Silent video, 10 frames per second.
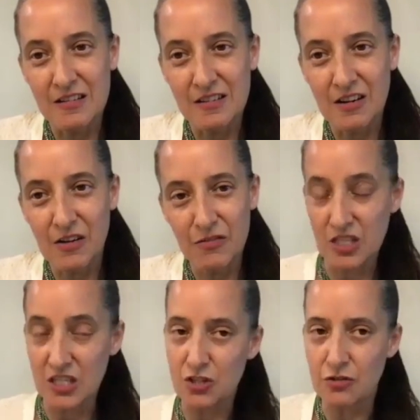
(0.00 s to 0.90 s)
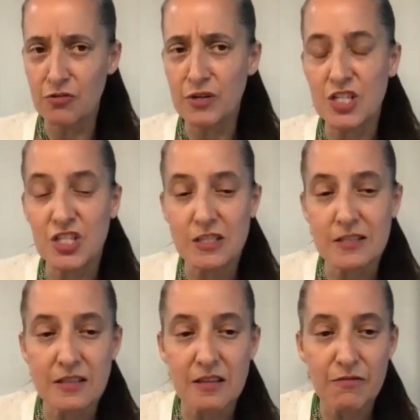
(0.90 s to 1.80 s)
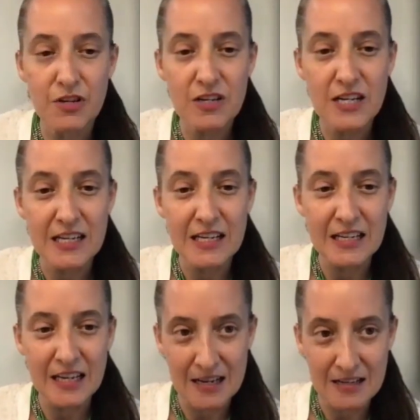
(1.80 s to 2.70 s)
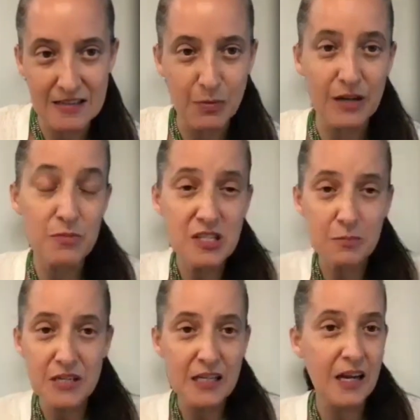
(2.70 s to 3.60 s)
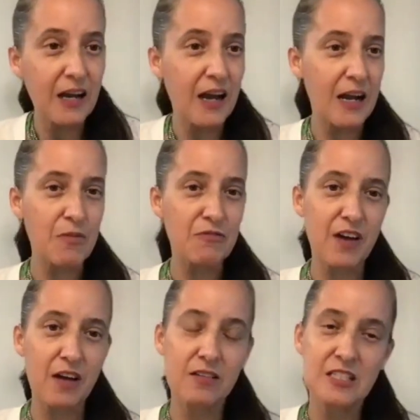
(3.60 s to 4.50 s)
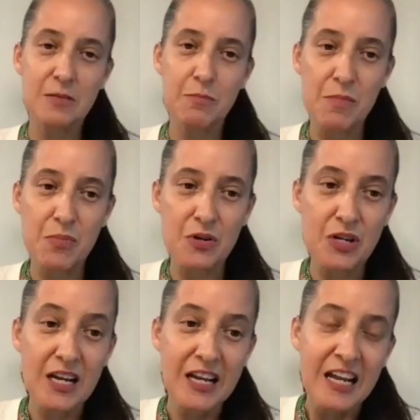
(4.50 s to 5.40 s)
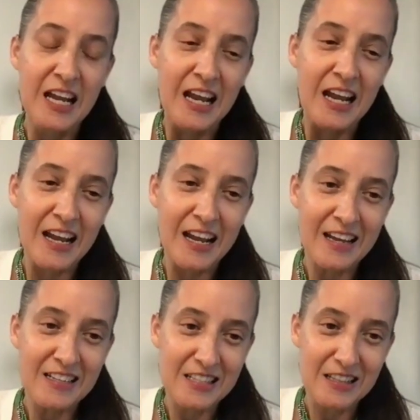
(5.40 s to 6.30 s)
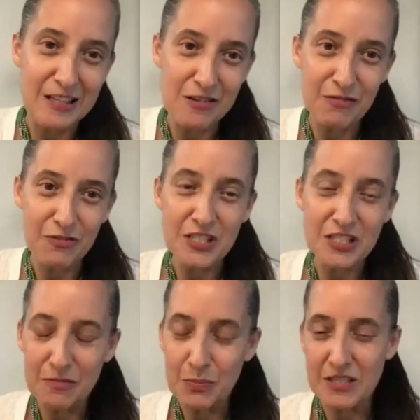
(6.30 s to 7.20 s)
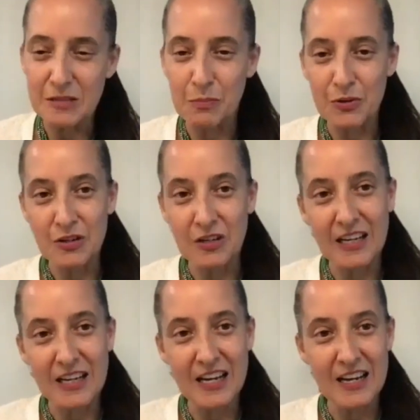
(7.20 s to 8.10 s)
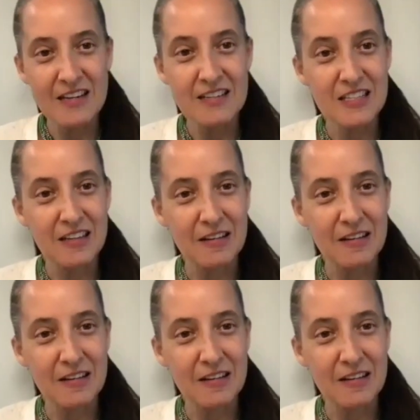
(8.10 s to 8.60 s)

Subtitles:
conversation or questions at the very end. But I'm Sabina. I'm a faculty member at the University of Pittsburgh. And